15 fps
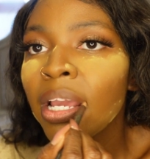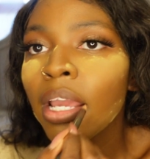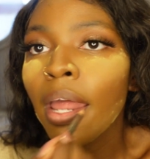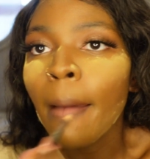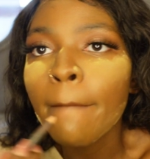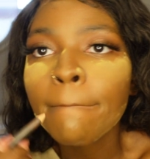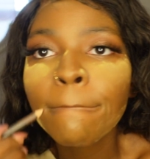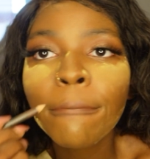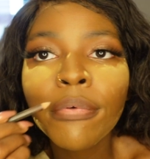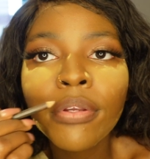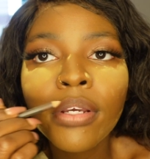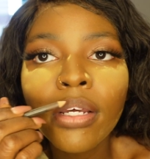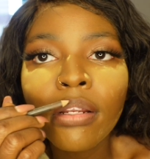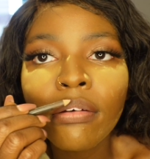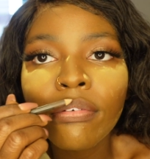
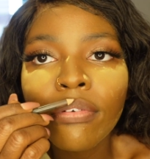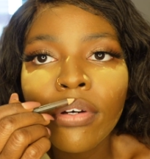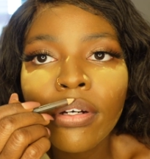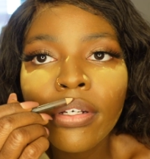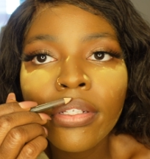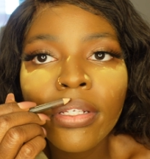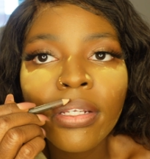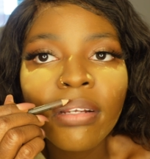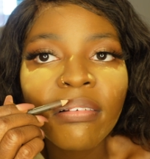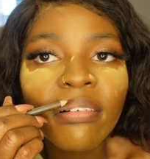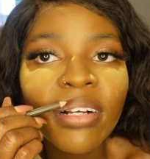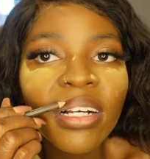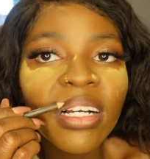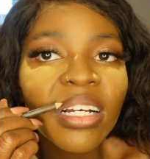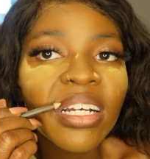Gotta focus on the
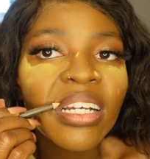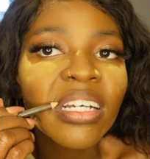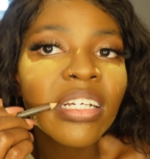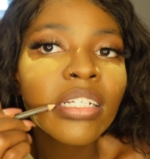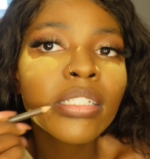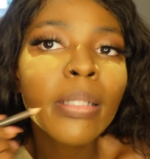prize.